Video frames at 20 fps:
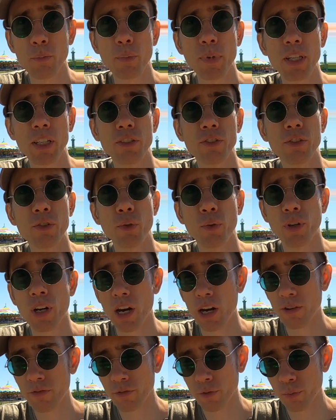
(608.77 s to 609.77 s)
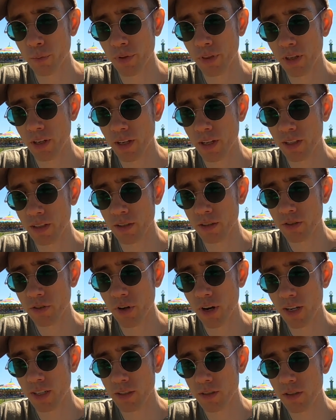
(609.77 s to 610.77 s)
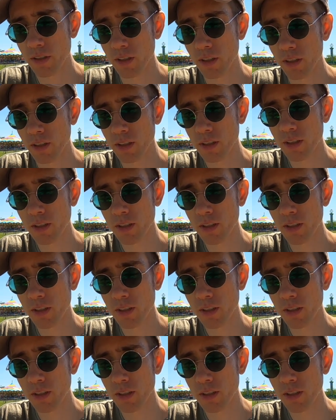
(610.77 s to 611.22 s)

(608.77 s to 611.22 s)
being too careful with it and trying to